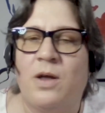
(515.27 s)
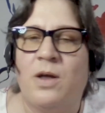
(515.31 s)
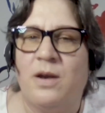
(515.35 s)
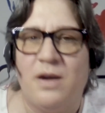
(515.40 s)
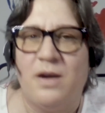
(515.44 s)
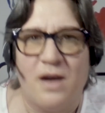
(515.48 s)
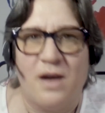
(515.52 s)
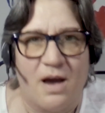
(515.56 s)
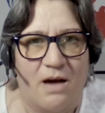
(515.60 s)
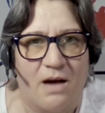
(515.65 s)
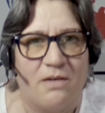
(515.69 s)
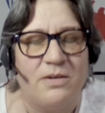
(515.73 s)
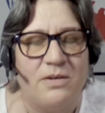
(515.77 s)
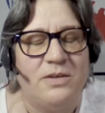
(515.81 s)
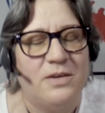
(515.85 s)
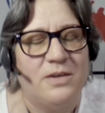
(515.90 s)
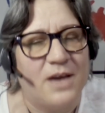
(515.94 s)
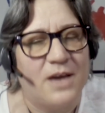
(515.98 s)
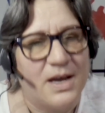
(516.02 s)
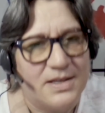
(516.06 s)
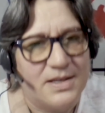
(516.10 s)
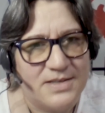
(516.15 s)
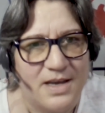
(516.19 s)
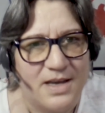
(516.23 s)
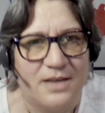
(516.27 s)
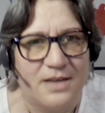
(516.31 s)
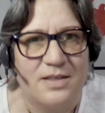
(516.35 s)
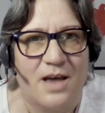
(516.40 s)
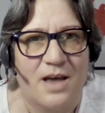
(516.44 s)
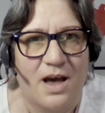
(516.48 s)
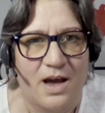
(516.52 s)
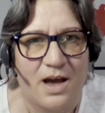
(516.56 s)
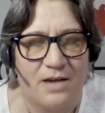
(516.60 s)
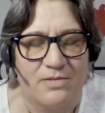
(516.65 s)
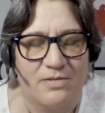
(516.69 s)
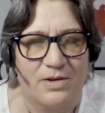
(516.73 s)
no, you got to take
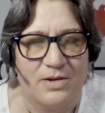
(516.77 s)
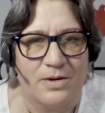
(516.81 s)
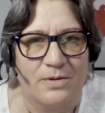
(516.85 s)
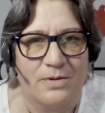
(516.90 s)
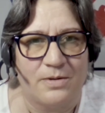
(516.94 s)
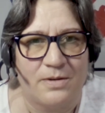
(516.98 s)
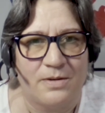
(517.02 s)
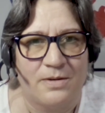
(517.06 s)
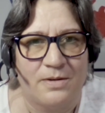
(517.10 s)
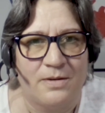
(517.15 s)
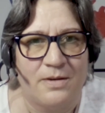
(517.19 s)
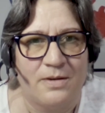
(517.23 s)
the high road.